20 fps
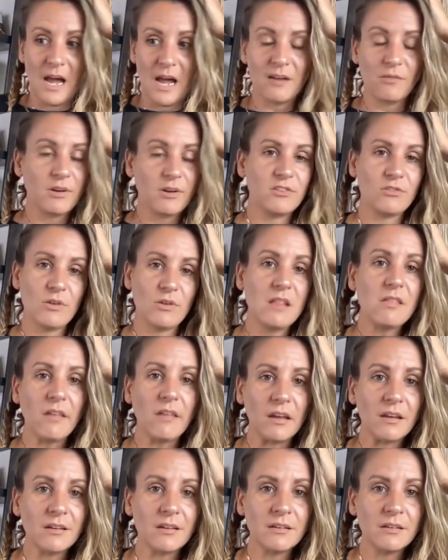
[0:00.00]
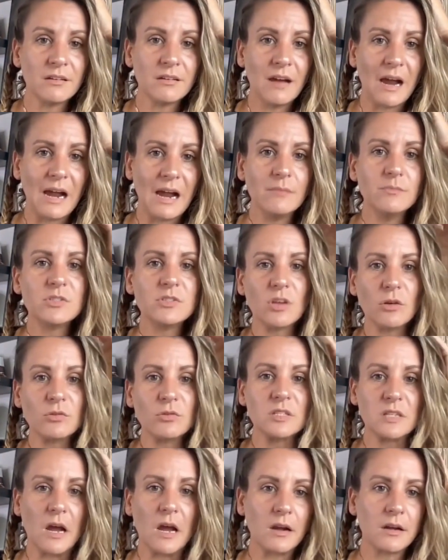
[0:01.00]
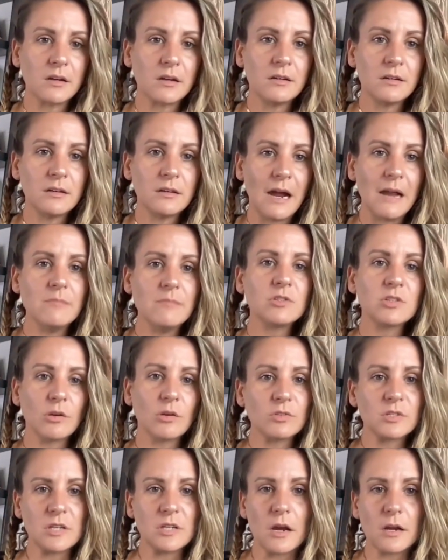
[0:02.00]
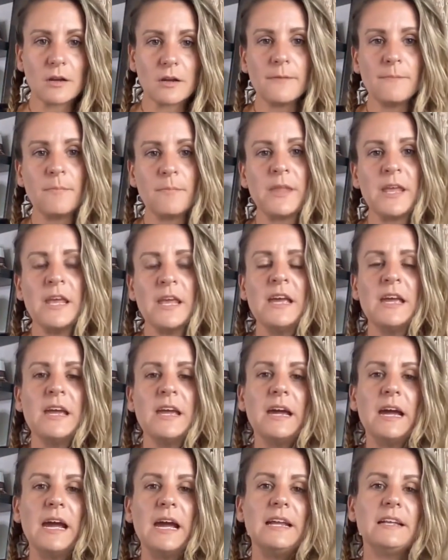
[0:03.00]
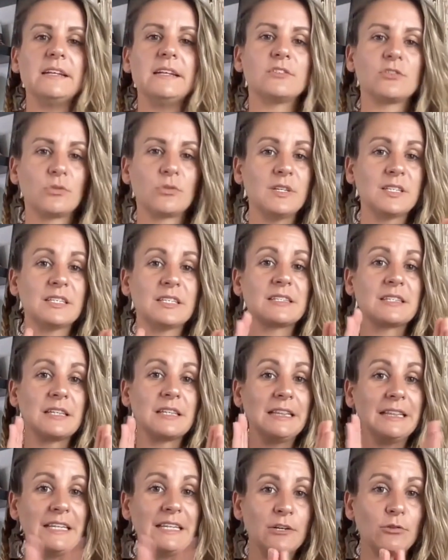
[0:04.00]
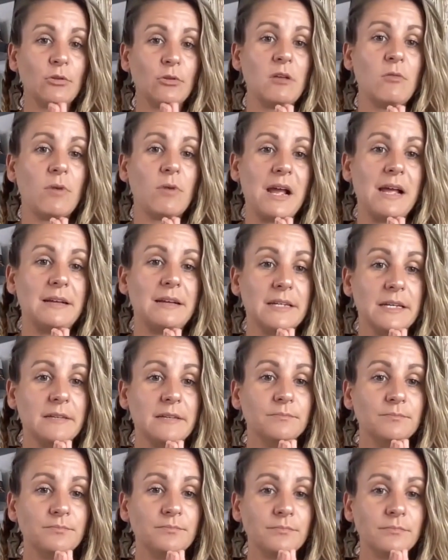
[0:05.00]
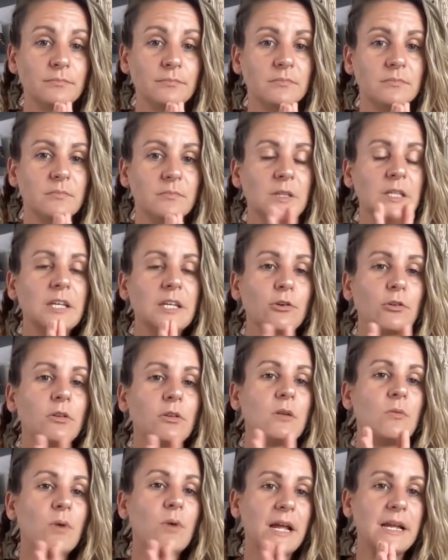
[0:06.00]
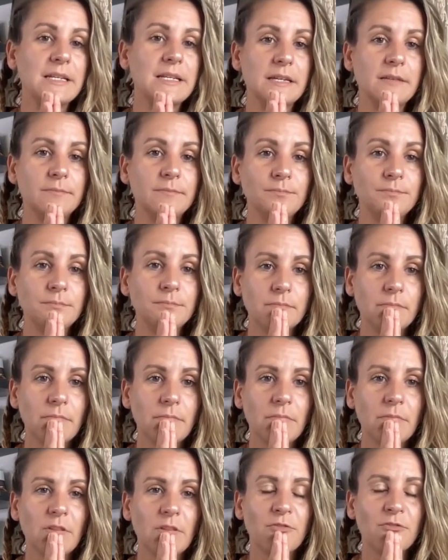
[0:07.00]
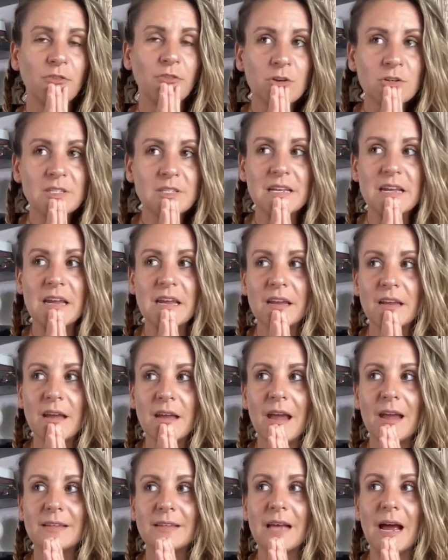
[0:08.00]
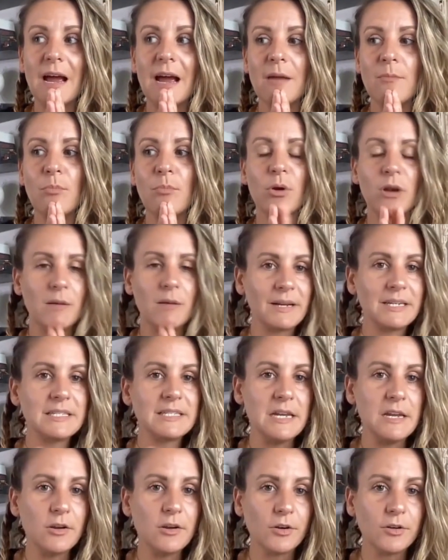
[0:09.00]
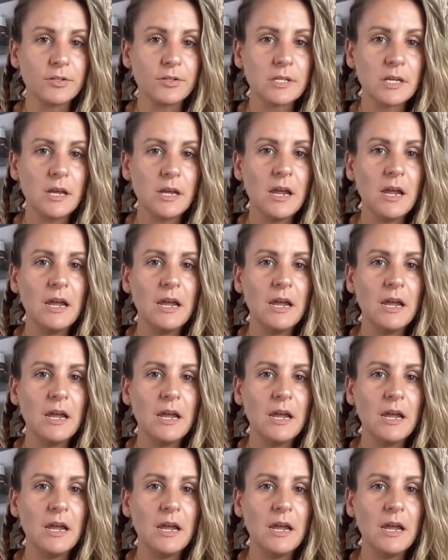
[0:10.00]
I don't want to do anything. I'm so stuck. I'm so stuck. And so this is literally what I did. Literally what I did. The first thing is I put on my sneakers